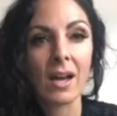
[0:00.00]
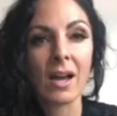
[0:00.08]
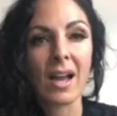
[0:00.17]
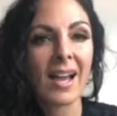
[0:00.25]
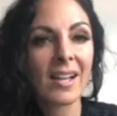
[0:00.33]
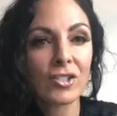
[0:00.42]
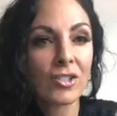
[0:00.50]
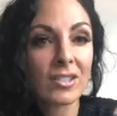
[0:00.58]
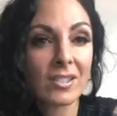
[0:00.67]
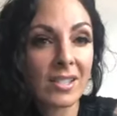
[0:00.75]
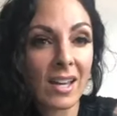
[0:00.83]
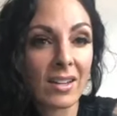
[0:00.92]
I actually
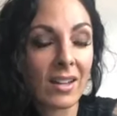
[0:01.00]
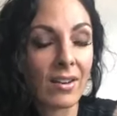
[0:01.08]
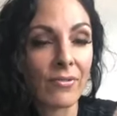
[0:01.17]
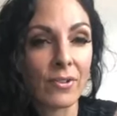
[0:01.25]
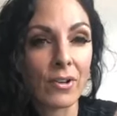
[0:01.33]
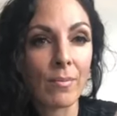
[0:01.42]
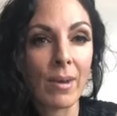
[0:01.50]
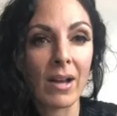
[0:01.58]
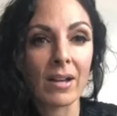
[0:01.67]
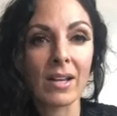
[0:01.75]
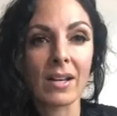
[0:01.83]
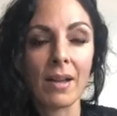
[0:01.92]
just had a lot of fear
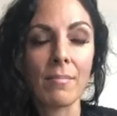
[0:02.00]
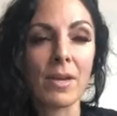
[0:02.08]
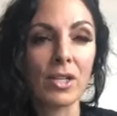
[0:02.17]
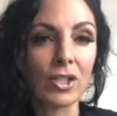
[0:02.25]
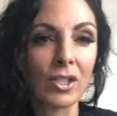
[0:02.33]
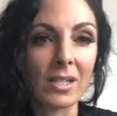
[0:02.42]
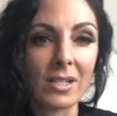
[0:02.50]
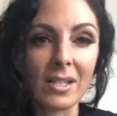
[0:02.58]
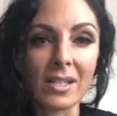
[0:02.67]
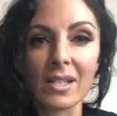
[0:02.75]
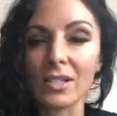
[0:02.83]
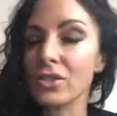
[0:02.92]
about it. I mentioned
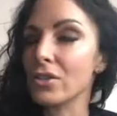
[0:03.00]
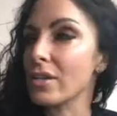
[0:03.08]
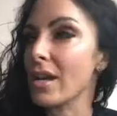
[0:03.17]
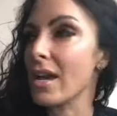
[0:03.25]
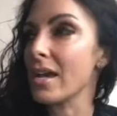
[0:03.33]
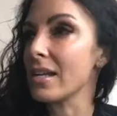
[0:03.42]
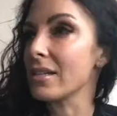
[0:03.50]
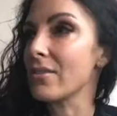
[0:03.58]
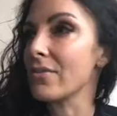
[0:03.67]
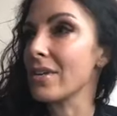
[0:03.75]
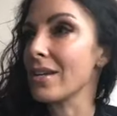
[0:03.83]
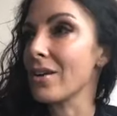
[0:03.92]
yesterday in the
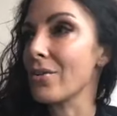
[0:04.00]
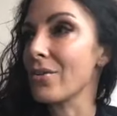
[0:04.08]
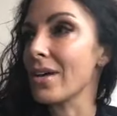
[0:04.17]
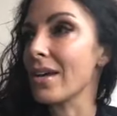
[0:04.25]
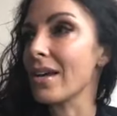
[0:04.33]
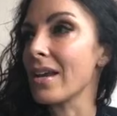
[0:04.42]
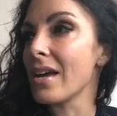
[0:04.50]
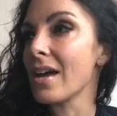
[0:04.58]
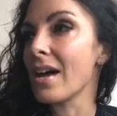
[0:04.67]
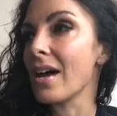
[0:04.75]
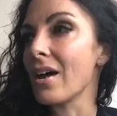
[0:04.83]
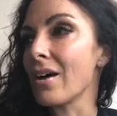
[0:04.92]
video that
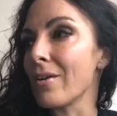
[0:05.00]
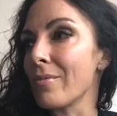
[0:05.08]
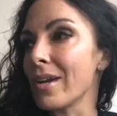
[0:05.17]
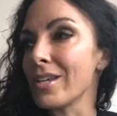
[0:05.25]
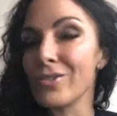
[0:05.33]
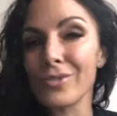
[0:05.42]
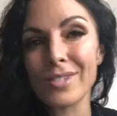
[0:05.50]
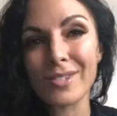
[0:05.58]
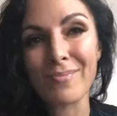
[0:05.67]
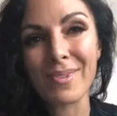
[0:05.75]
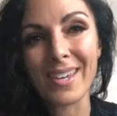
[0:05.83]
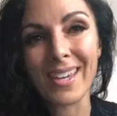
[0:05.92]
I used
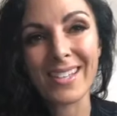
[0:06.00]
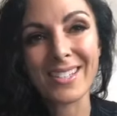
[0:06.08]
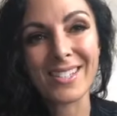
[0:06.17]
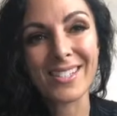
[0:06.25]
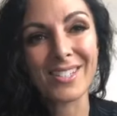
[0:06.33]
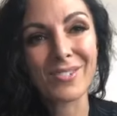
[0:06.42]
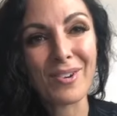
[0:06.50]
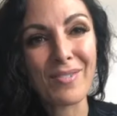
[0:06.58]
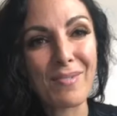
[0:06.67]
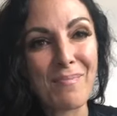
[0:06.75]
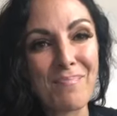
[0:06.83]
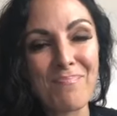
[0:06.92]
to be just sort
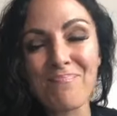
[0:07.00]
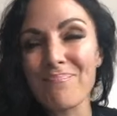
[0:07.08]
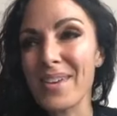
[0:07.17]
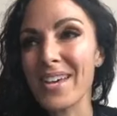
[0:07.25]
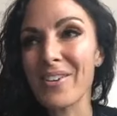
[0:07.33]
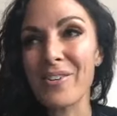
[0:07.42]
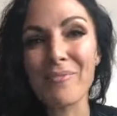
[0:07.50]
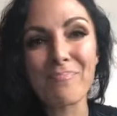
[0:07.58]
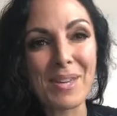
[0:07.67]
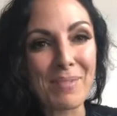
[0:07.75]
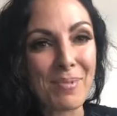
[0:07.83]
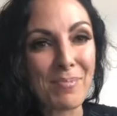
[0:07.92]
of a big old
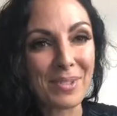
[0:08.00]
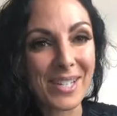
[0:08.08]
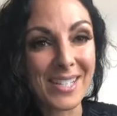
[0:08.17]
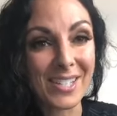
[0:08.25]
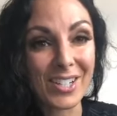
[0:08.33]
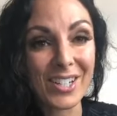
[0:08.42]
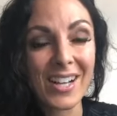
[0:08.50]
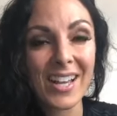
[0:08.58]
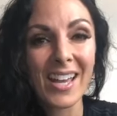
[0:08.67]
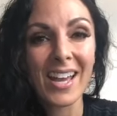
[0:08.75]
people pleaser,